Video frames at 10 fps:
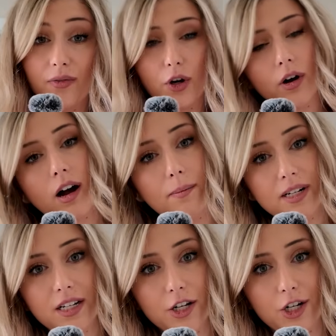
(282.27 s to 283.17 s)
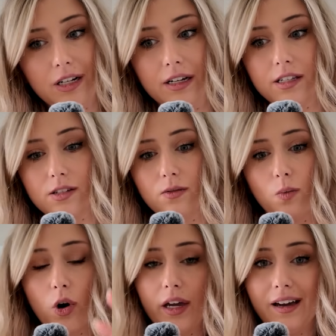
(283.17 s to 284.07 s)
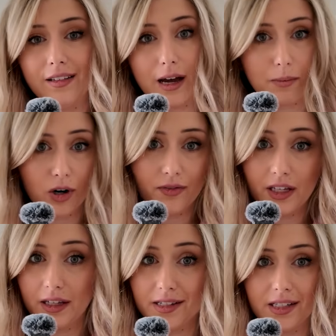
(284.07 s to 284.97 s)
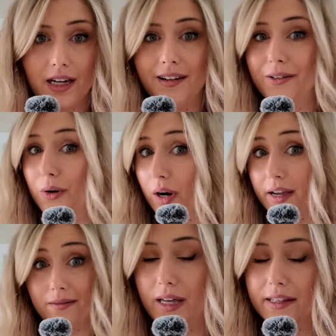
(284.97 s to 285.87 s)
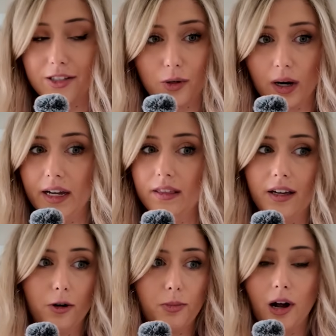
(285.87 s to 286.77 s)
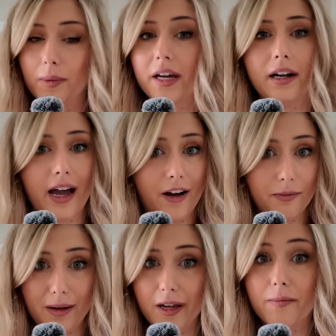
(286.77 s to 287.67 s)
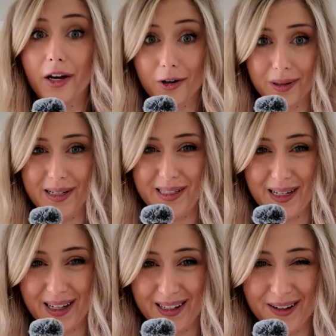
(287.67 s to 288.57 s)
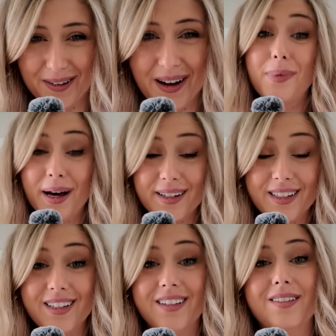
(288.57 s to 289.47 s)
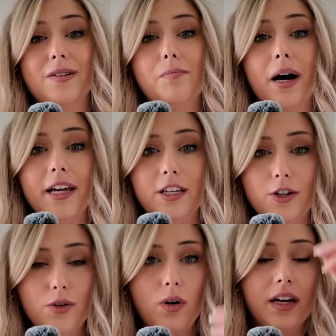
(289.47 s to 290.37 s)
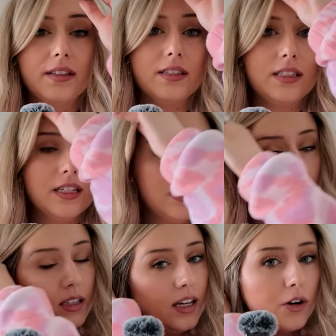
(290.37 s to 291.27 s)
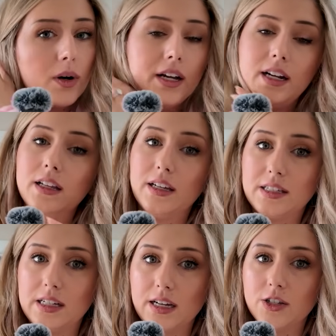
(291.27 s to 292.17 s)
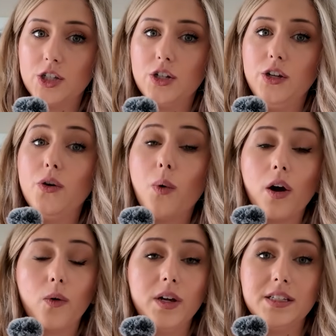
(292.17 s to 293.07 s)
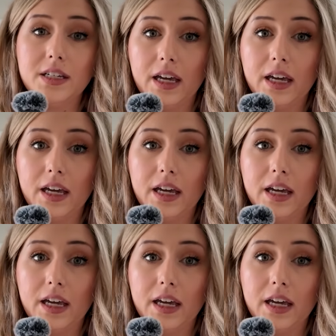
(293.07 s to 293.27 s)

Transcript: if your competition is working on that perfect listing, great. That's great. They're probably going to have maybe a better listing than you. But by you consistently creating listings, you are going to